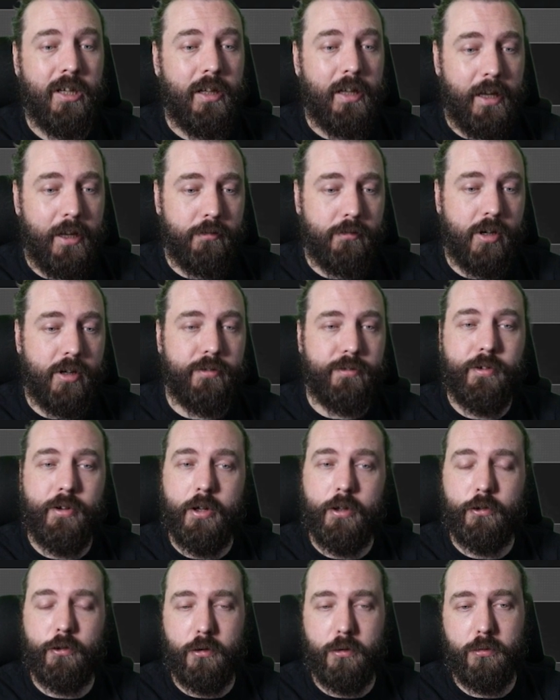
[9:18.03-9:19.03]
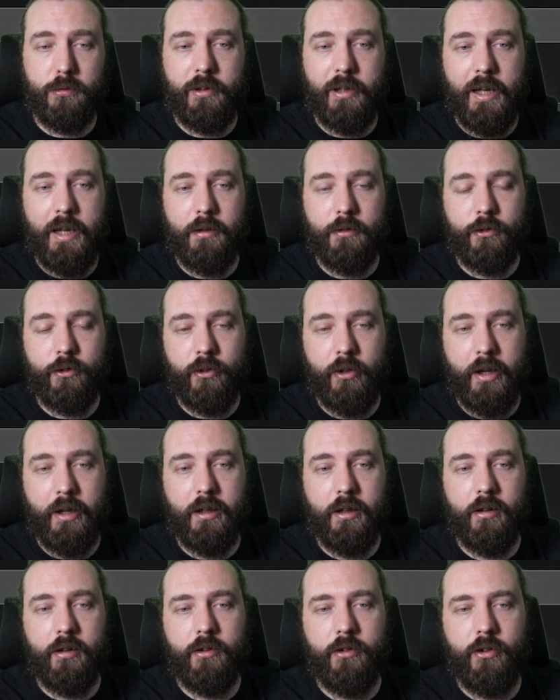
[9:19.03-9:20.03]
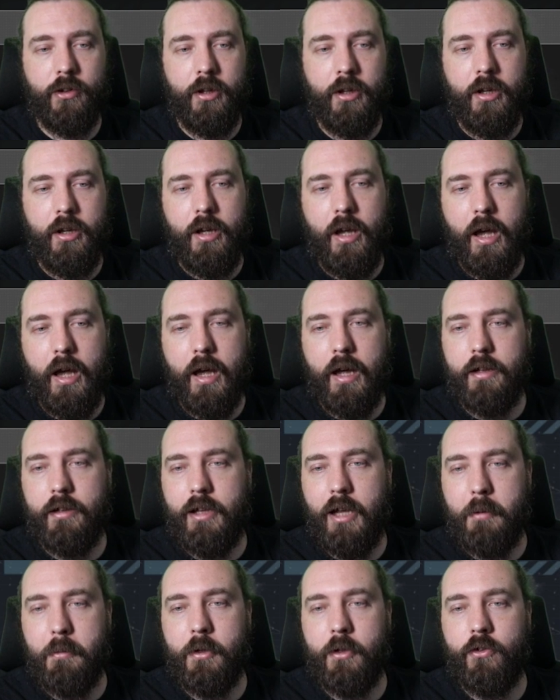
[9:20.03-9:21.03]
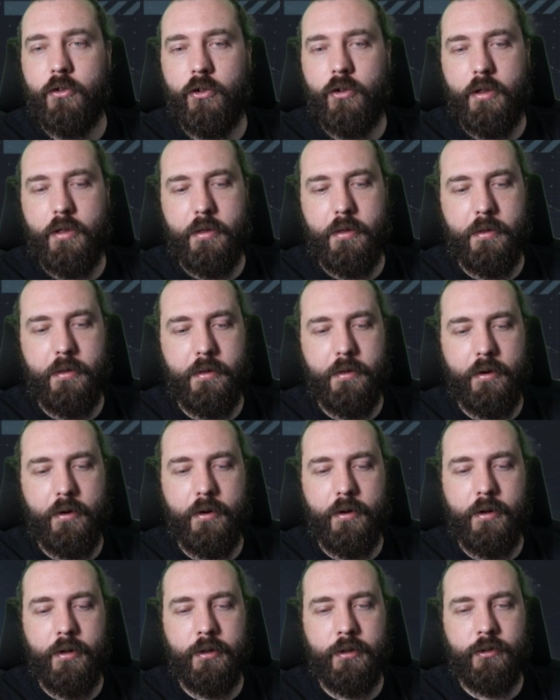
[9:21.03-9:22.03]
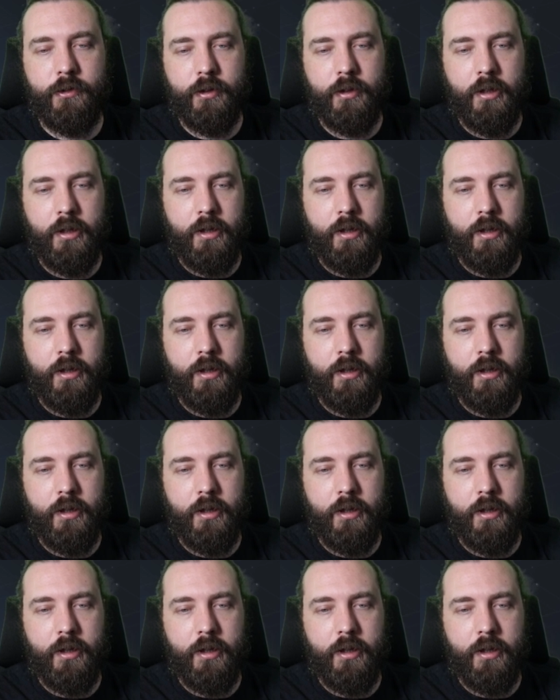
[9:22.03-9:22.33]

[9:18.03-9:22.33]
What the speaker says: Hit rate first, cooldown second, and damage third.